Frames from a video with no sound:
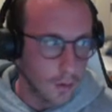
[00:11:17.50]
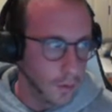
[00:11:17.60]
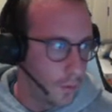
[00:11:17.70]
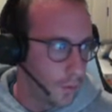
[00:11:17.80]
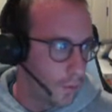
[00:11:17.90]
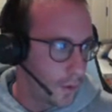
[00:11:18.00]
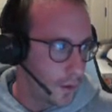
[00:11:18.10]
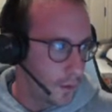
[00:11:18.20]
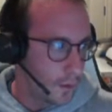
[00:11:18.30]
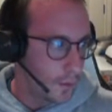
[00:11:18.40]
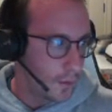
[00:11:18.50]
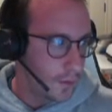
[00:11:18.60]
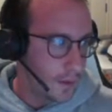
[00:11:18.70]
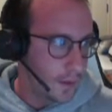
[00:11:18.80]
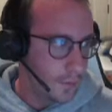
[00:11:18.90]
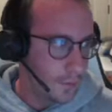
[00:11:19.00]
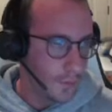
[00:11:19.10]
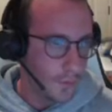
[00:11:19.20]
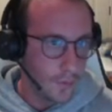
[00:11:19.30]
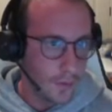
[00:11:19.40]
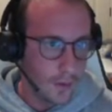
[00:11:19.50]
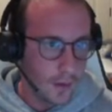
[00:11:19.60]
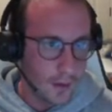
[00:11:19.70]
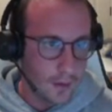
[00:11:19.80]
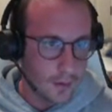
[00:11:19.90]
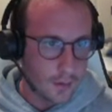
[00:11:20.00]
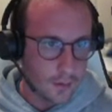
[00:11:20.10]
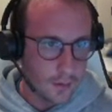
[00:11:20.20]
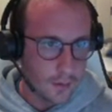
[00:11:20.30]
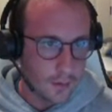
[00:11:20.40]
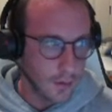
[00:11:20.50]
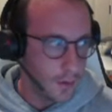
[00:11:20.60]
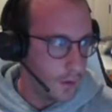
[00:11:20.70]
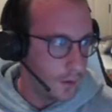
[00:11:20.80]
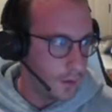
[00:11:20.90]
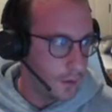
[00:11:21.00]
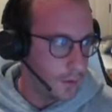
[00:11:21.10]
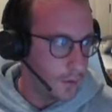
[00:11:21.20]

all right, so it seems that it is not.